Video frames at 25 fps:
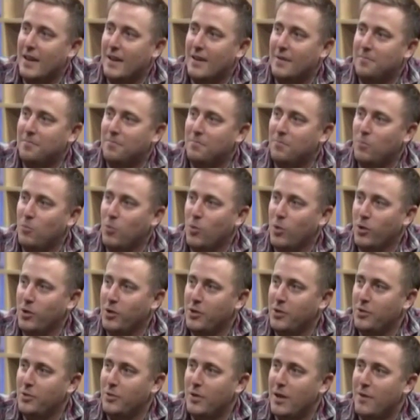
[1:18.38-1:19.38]
I'm
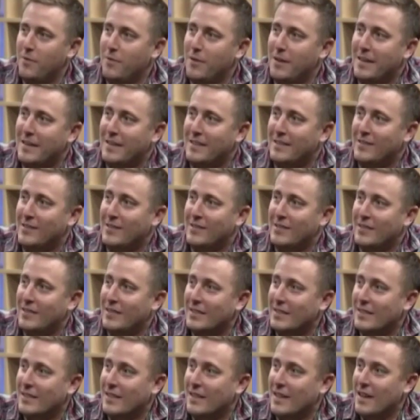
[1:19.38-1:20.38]
worried you have AIDS.
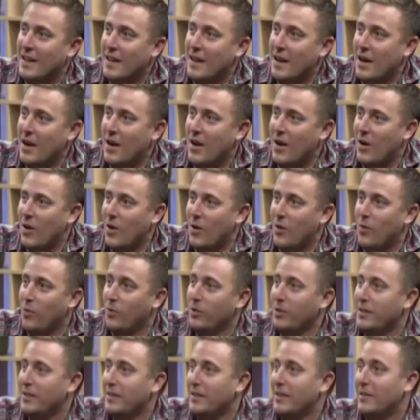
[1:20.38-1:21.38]

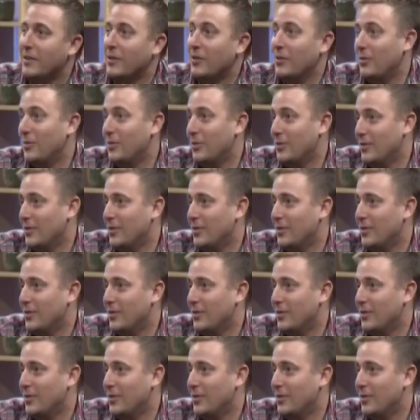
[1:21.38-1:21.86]
Only a little.